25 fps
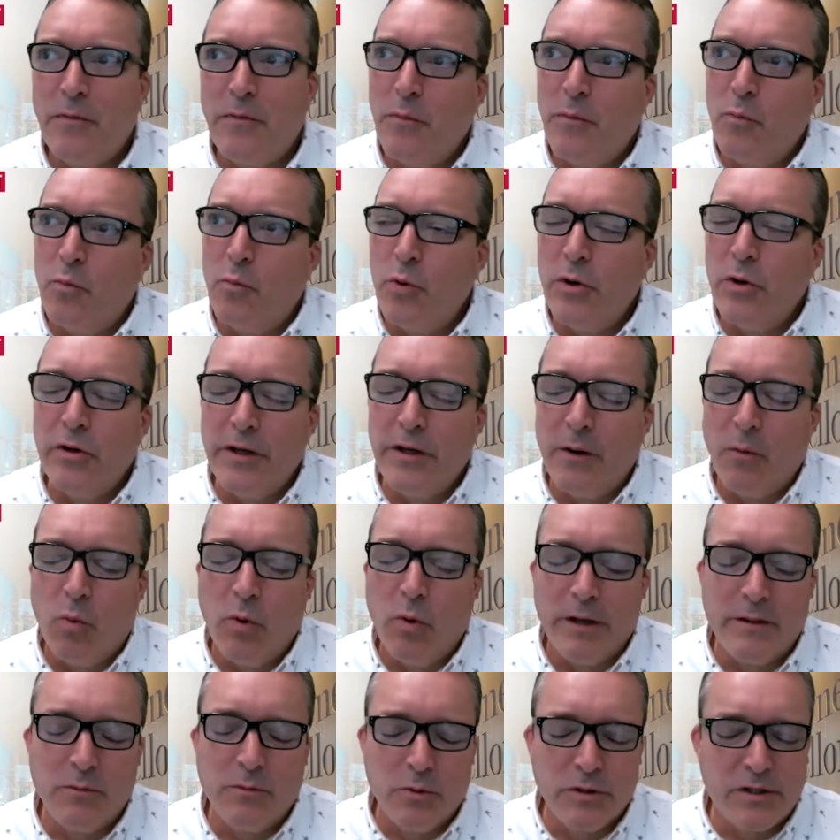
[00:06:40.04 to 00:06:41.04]
really
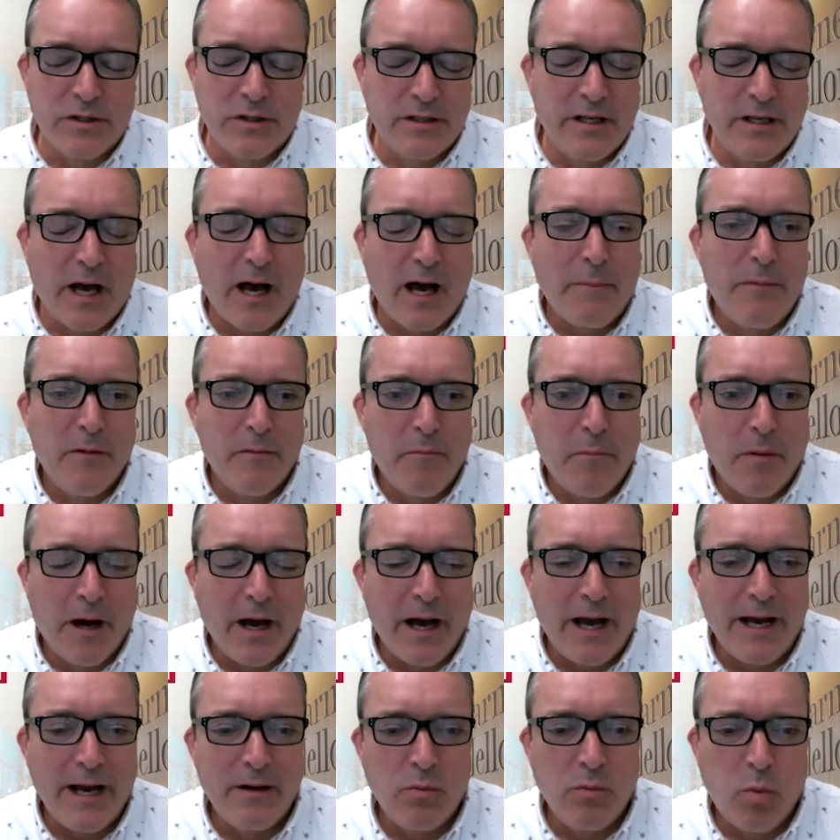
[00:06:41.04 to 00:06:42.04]
what was top of
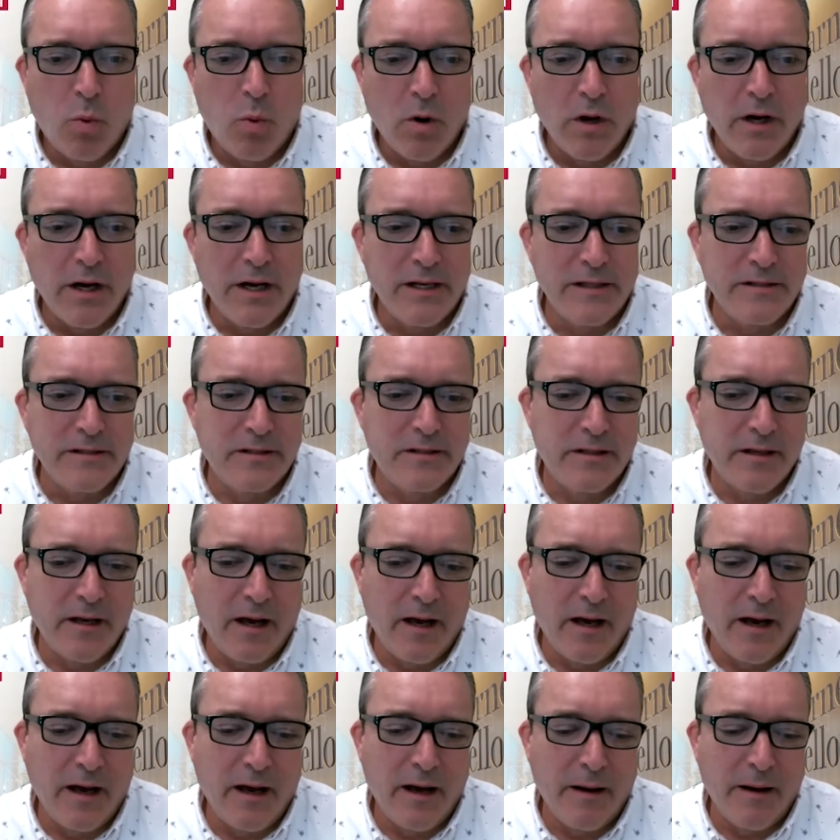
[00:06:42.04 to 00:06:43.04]
mind was
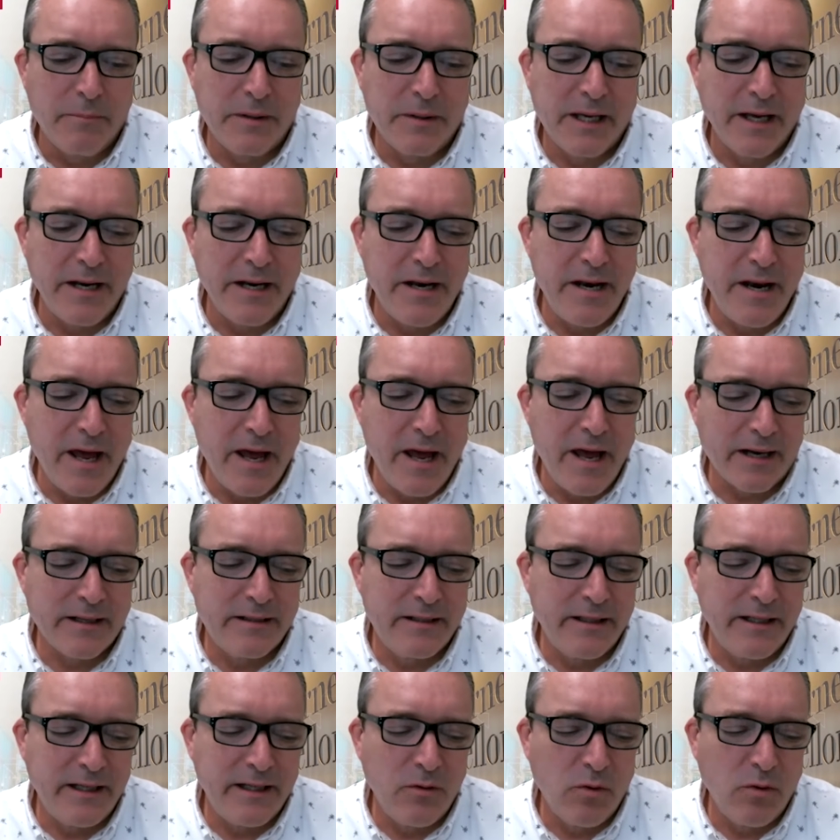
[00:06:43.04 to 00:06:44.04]

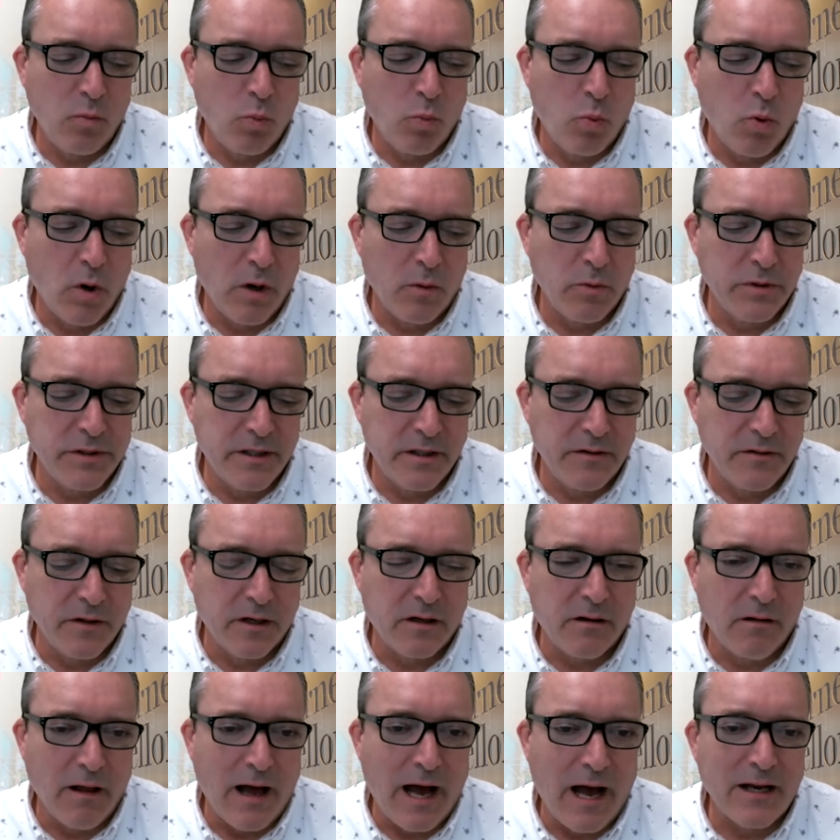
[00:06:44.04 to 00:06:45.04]
connecting what was in the
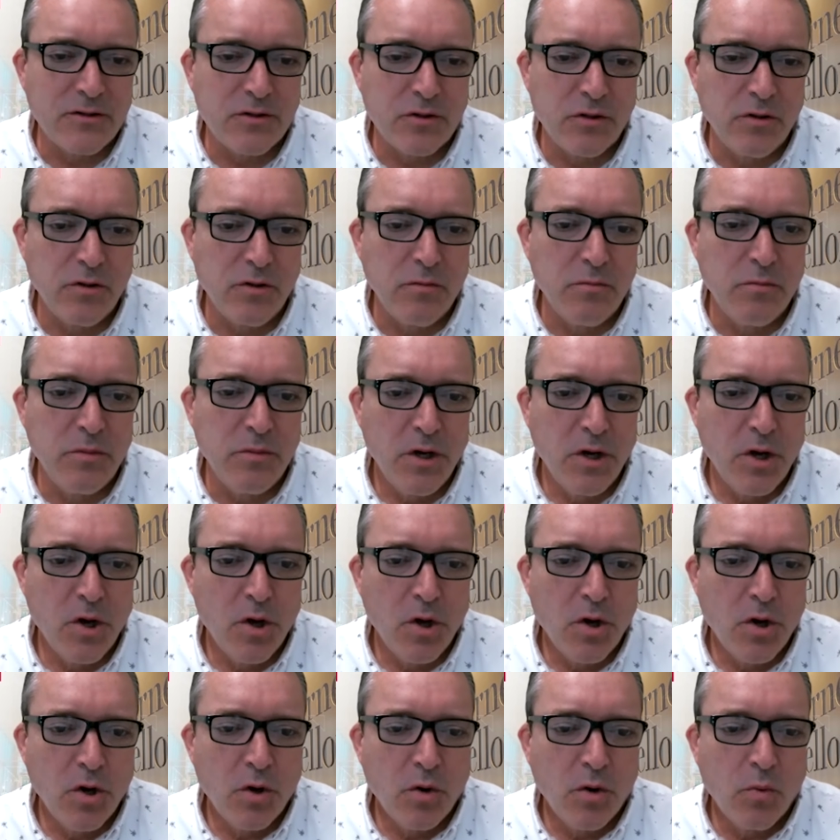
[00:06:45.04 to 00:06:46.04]
classroom
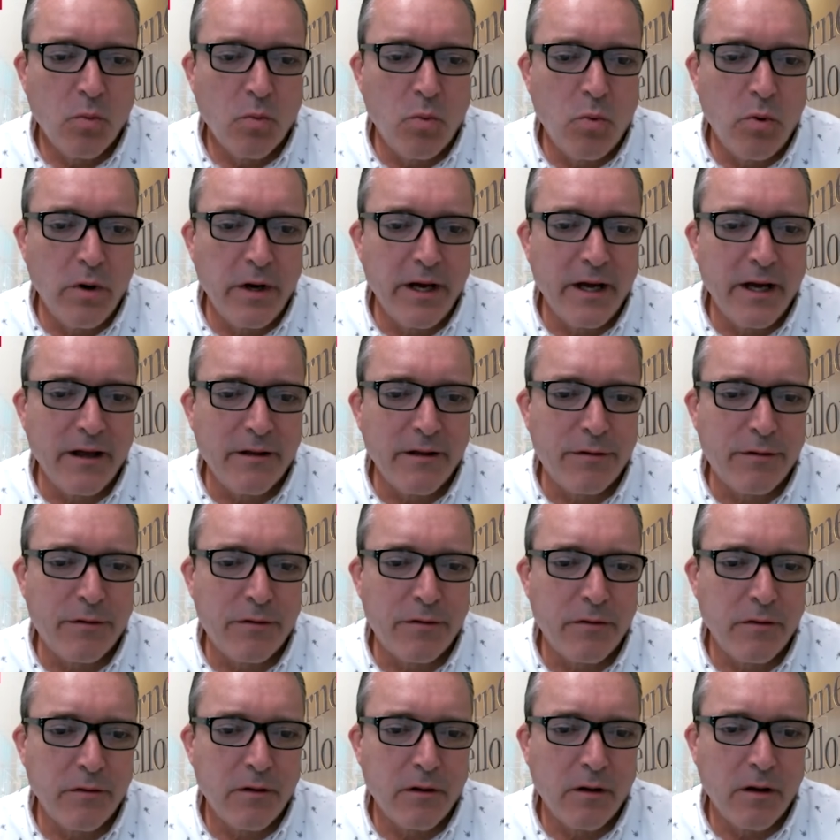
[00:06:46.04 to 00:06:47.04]
with
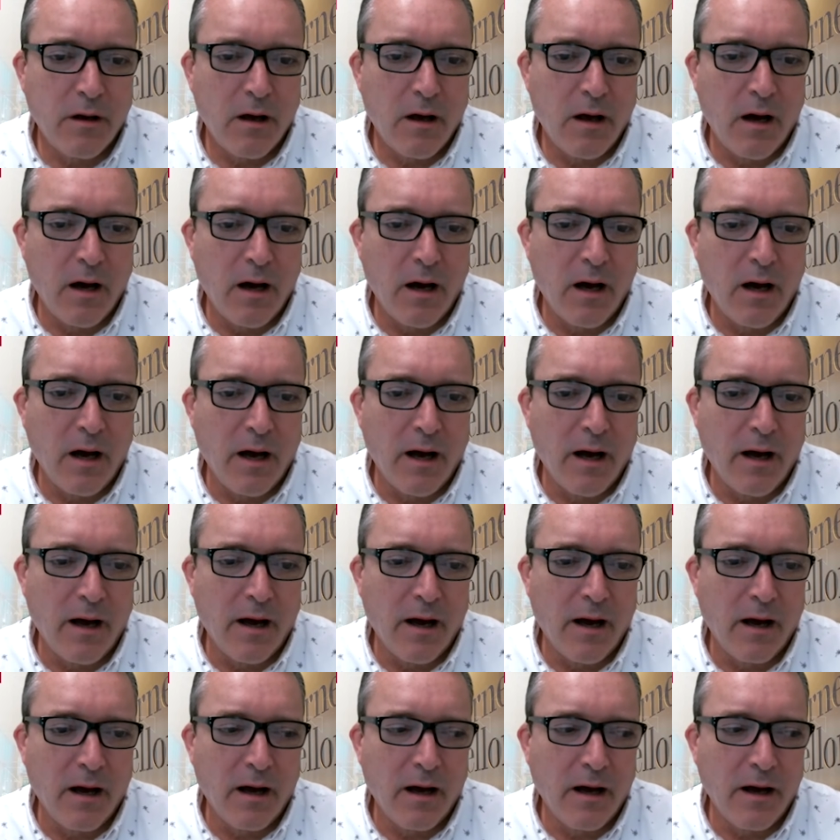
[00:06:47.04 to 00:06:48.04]

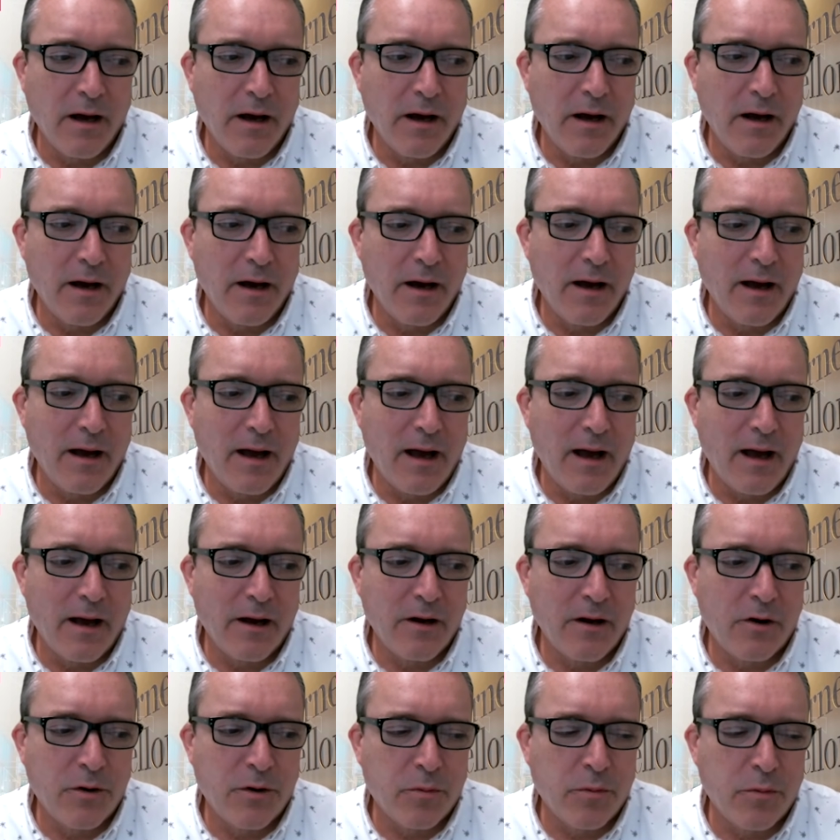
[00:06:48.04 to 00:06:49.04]
career
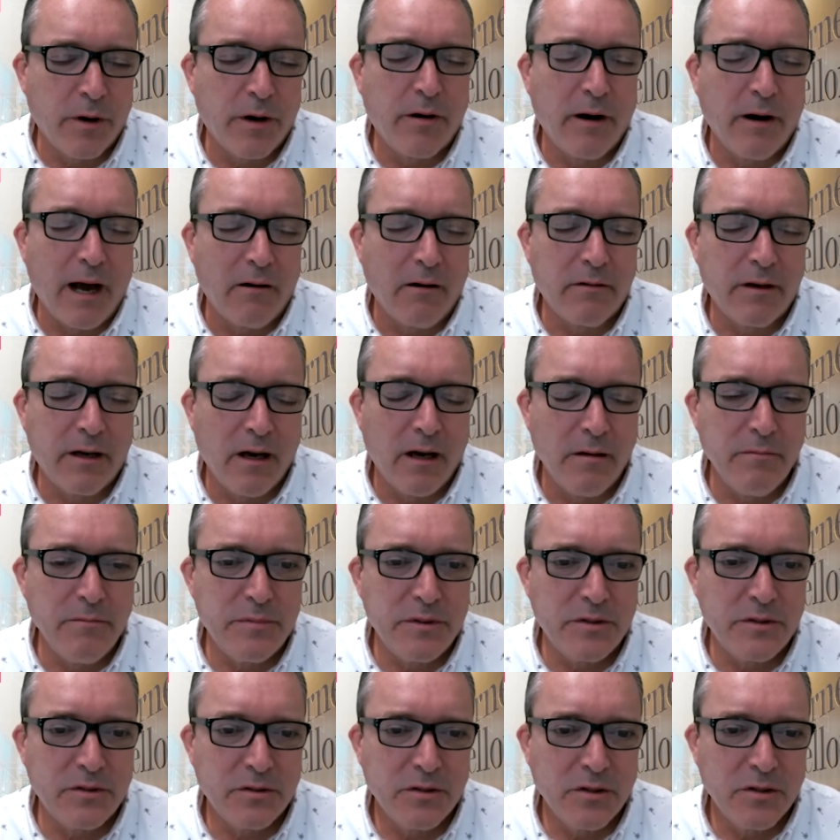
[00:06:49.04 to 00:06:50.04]

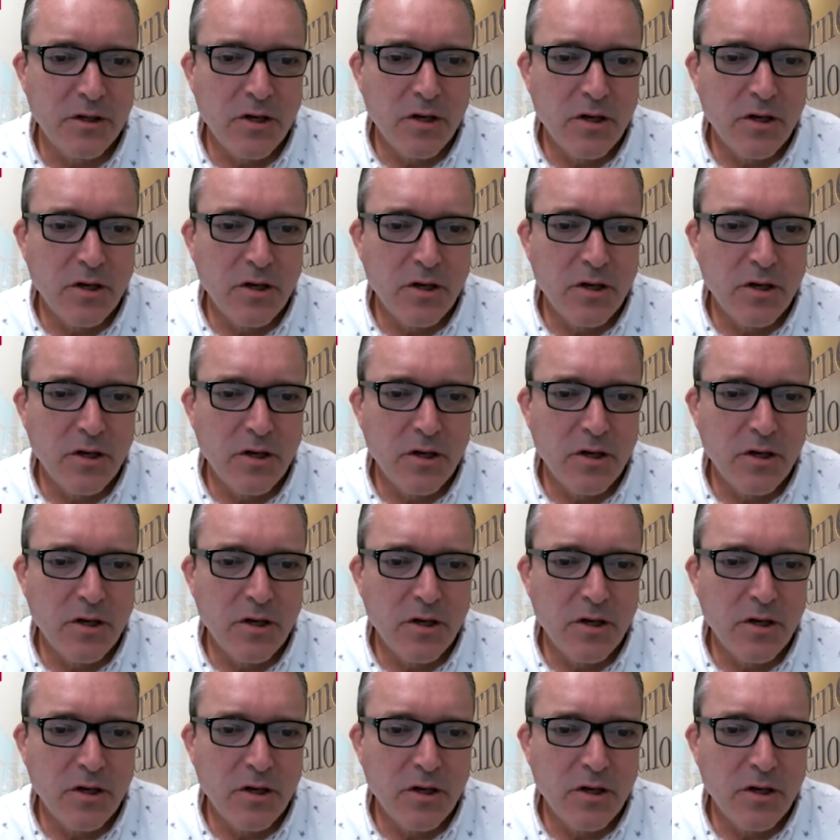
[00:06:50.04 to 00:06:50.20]
outcomes.